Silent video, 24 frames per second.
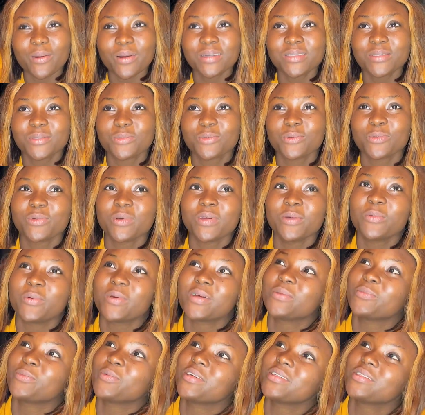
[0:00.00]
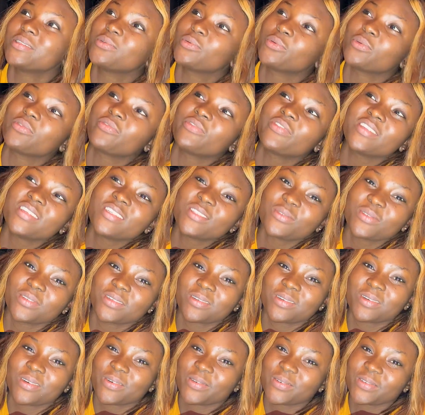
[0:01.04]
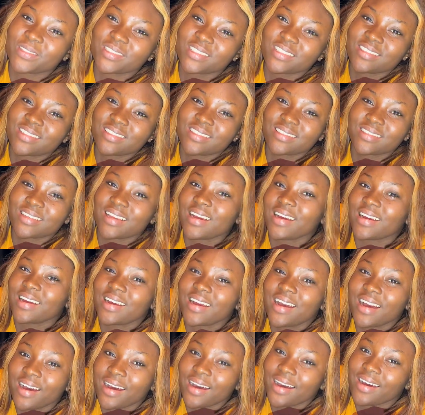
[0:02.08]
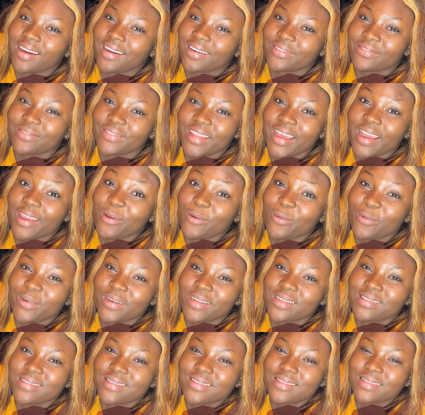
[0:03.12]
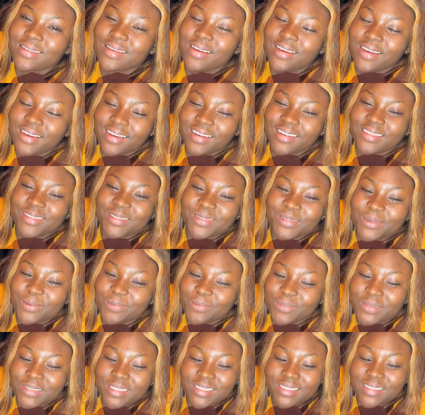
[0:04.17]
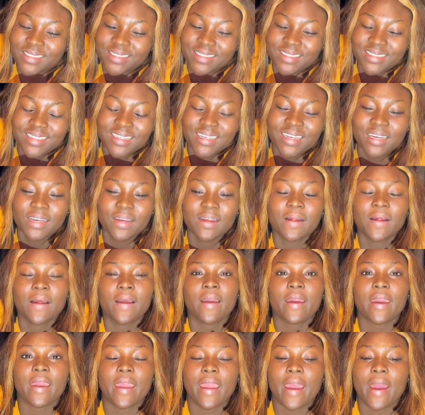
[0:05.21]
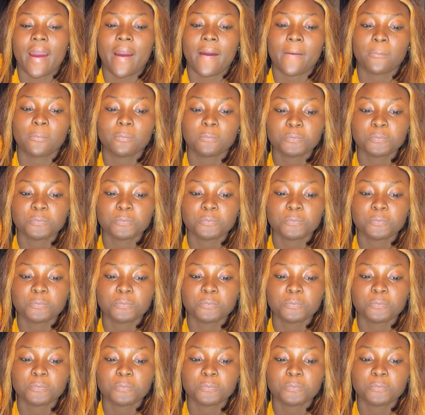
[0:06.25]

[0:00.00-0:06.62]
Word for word: when do when, when when do we finish with cockroaches ah, flying ones so please yeah